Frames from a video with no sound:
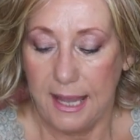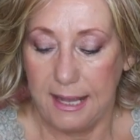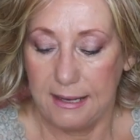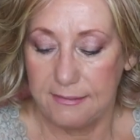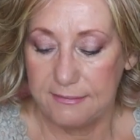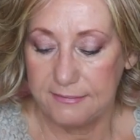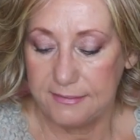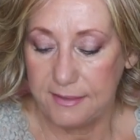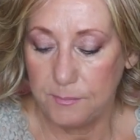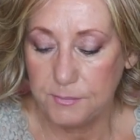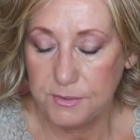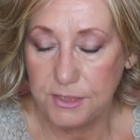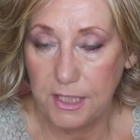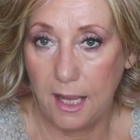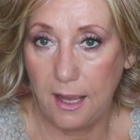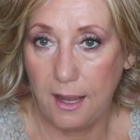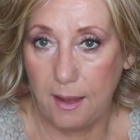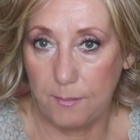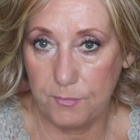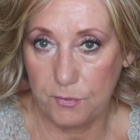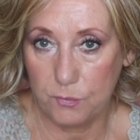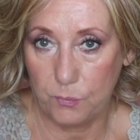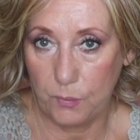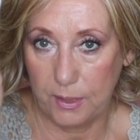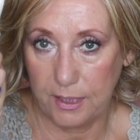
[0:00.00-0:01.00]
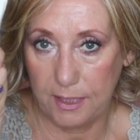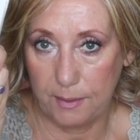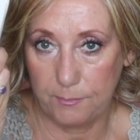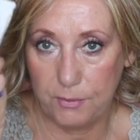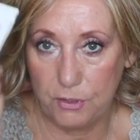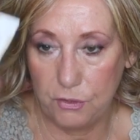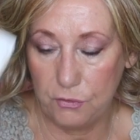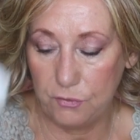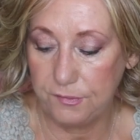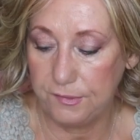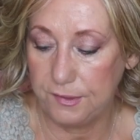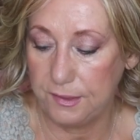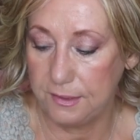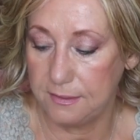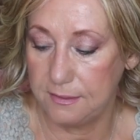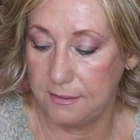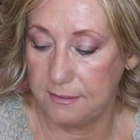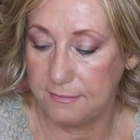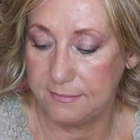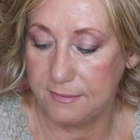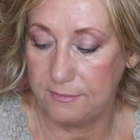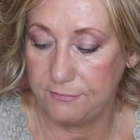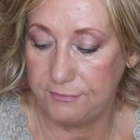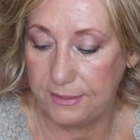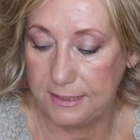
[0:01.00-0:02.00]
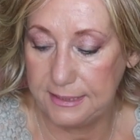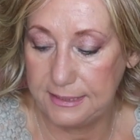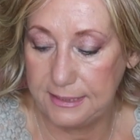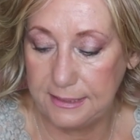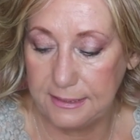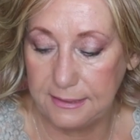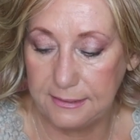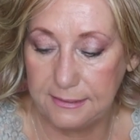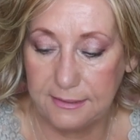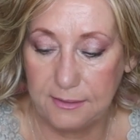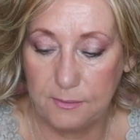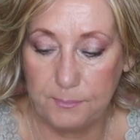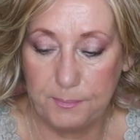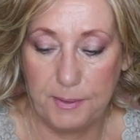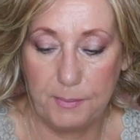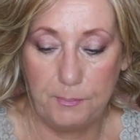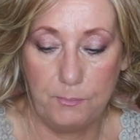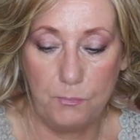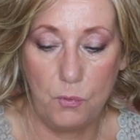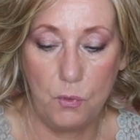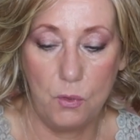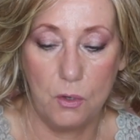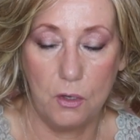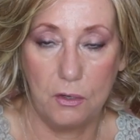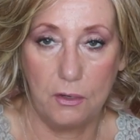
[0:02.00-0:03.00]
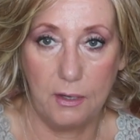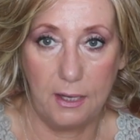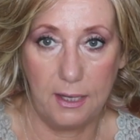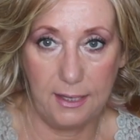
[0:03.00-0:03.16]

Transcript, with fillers: And sometimes when I'm using this, if I need a little bit more,